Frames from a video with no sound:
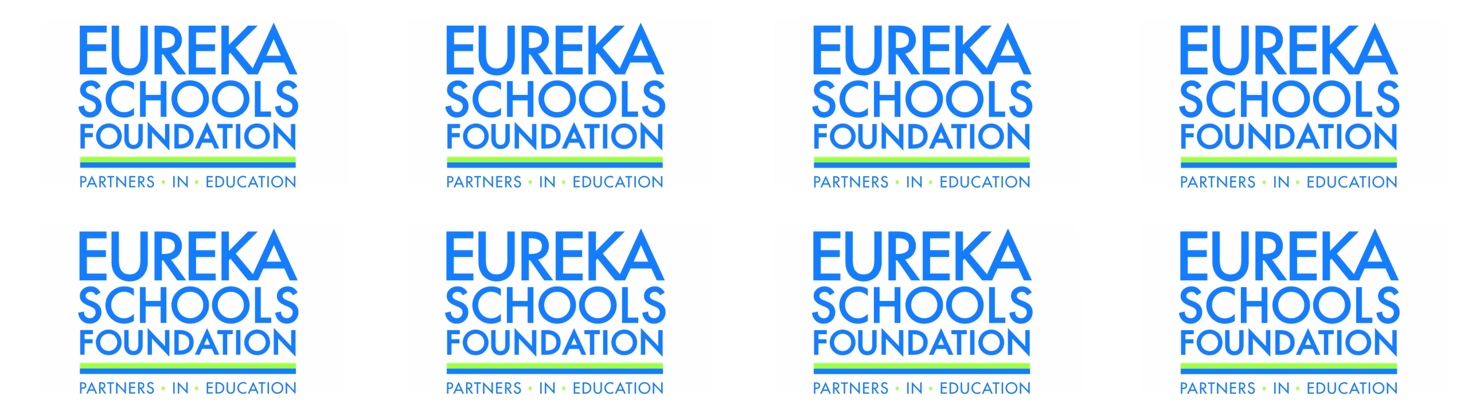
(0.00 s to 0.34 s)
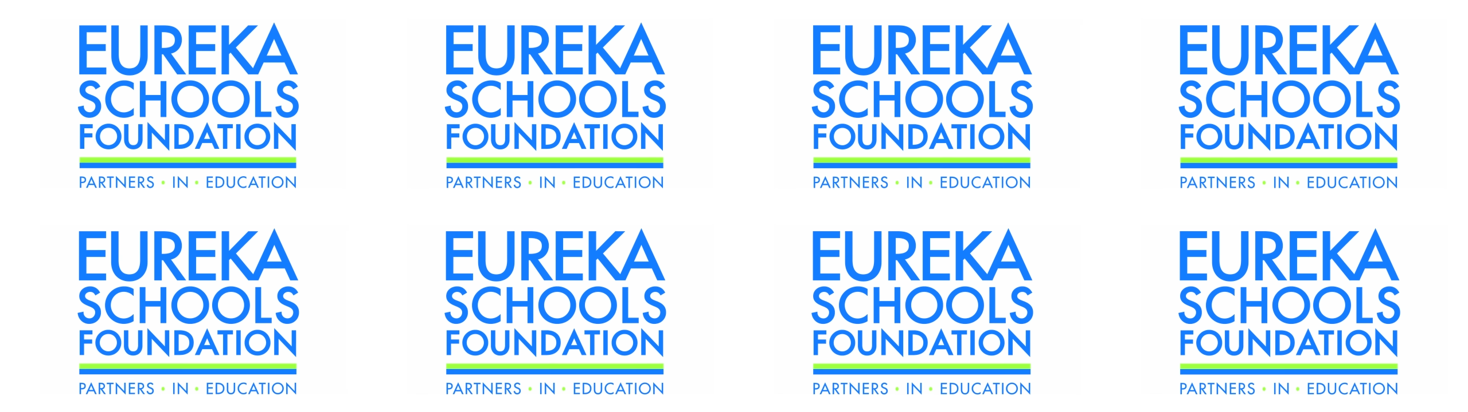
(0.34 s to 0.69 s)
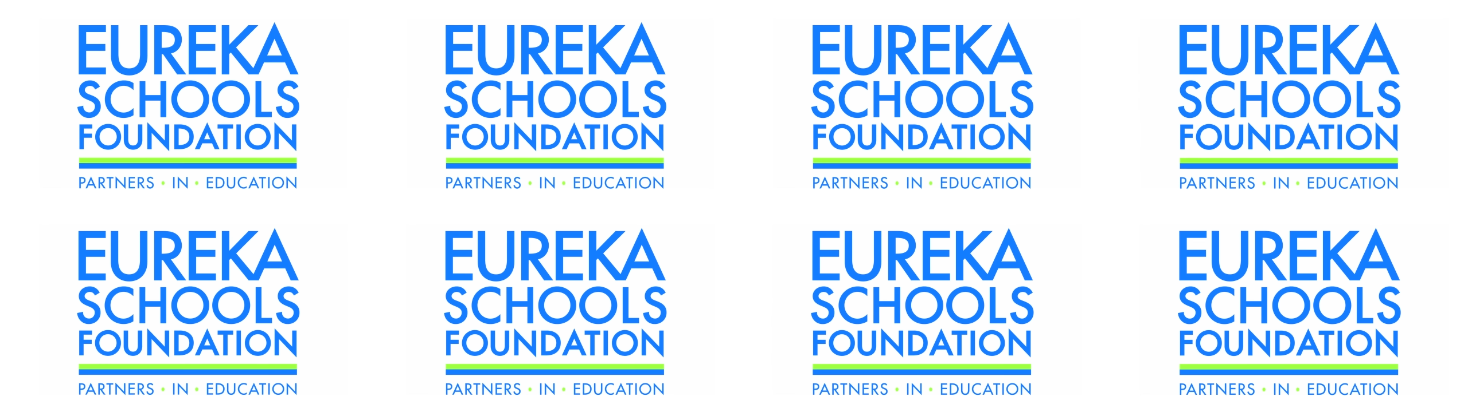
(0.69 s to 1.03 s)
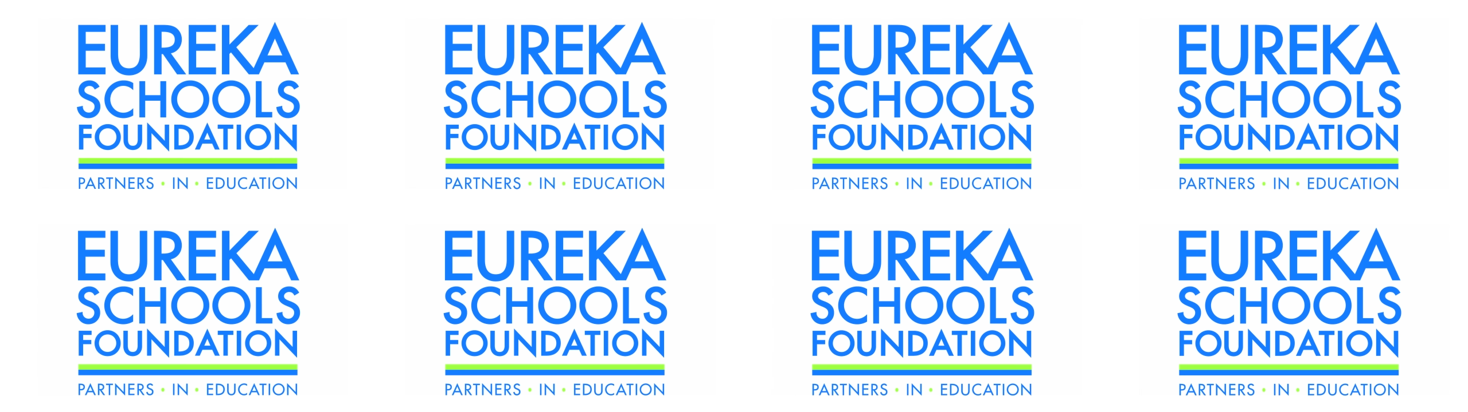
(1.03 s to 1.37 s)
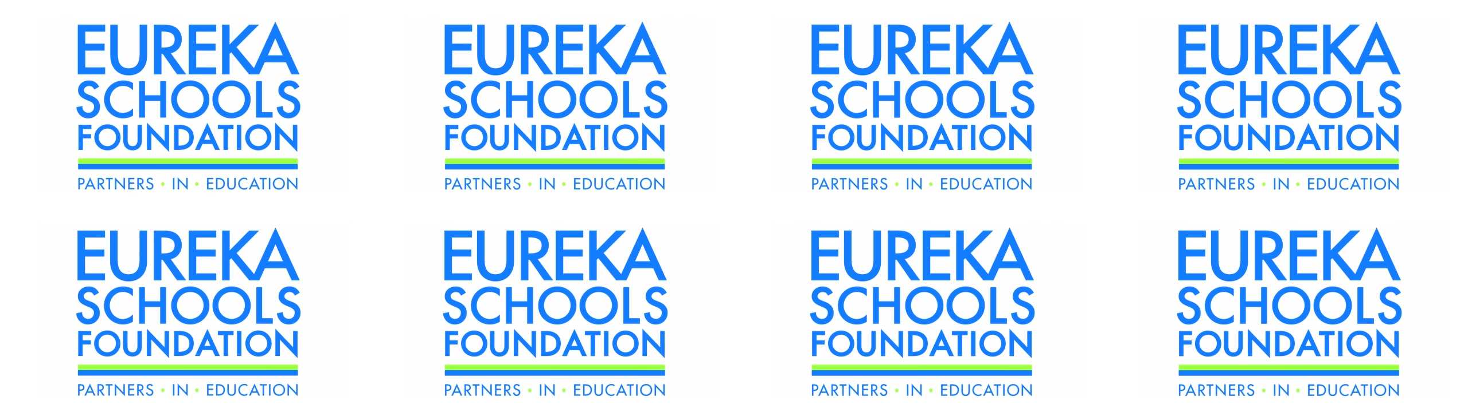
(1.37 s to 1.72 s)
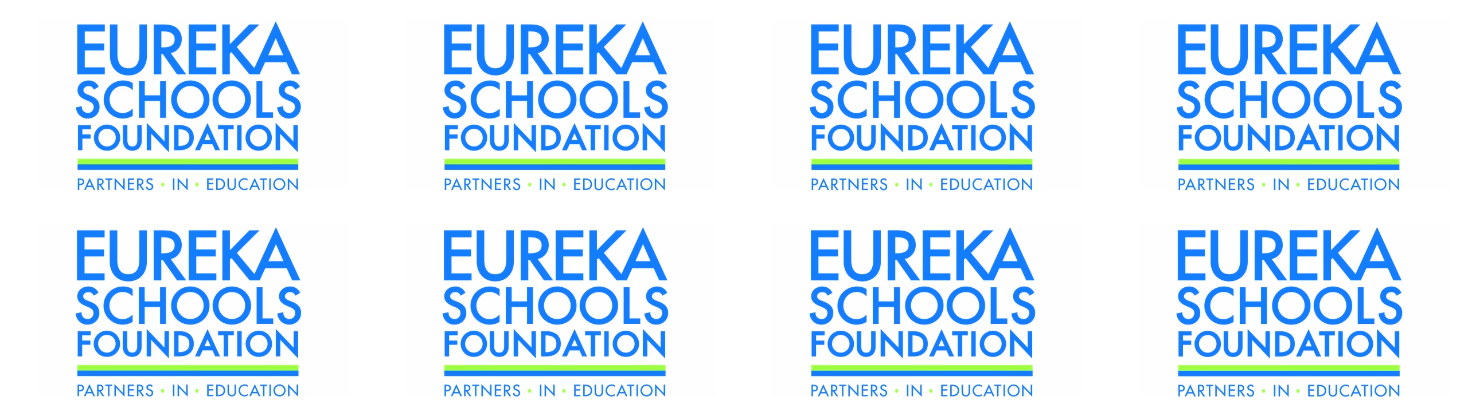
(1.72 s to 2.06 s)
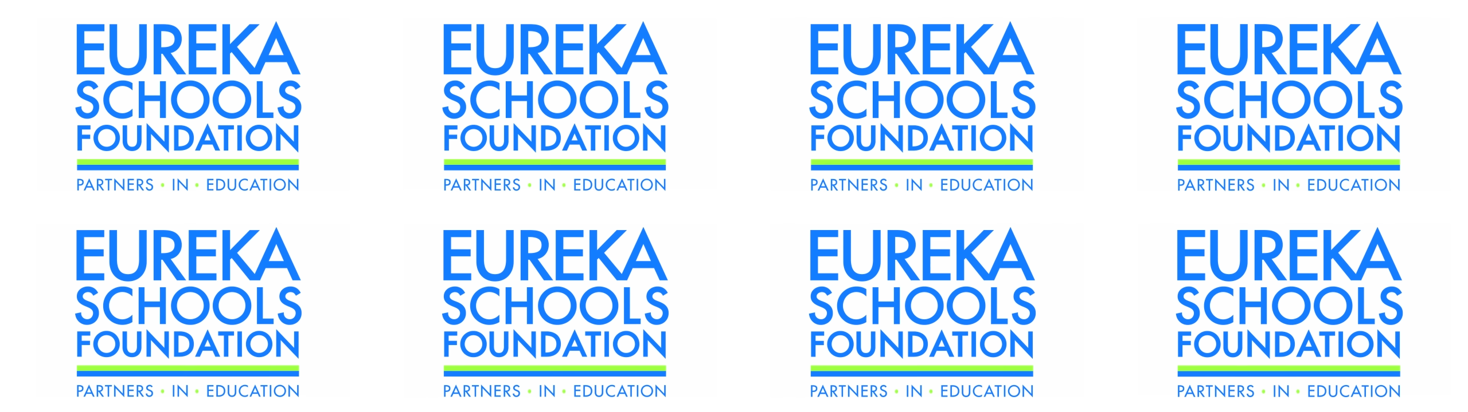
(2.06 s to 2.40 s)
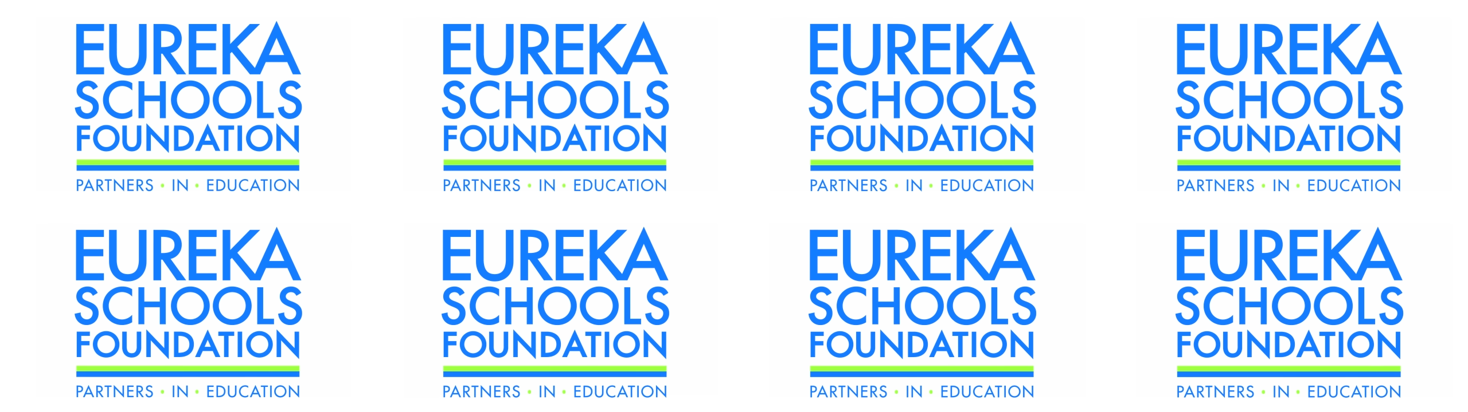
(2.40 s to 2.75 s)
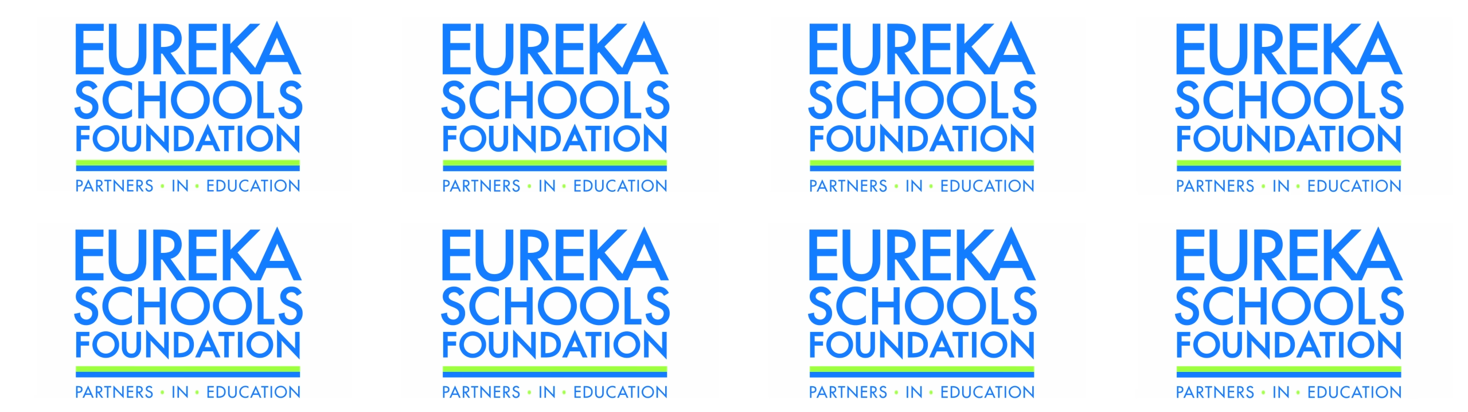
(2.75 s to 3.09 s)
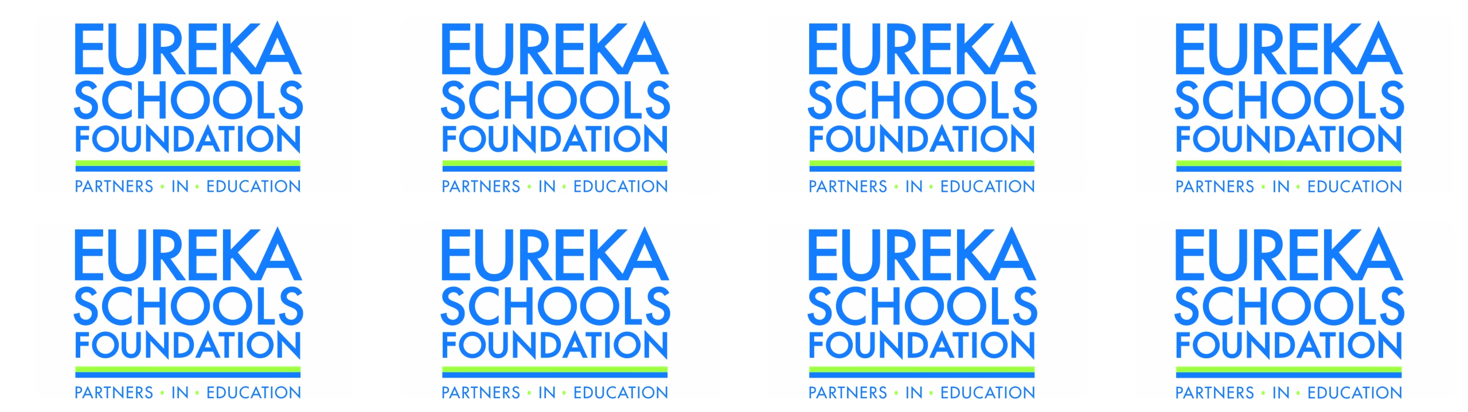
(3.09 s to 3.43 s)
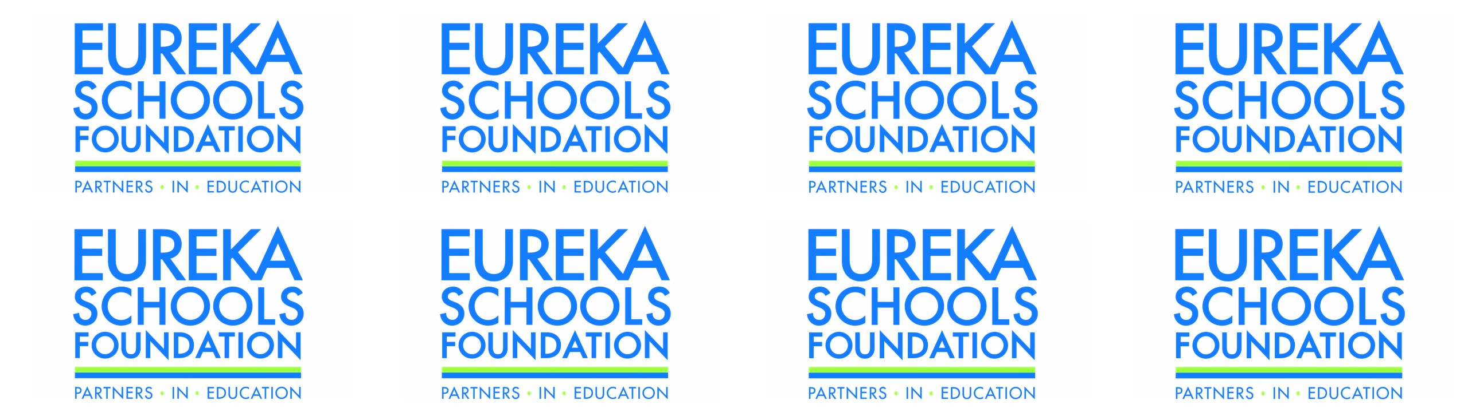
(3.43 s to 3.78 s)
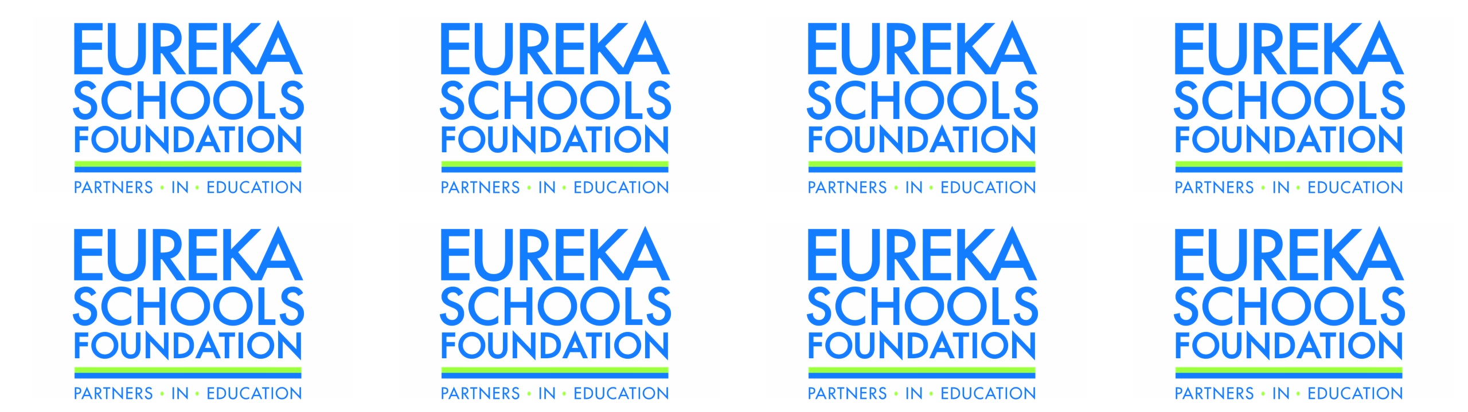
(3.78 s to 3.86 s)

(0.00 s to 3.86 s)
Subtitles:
[unreadable: no face in view]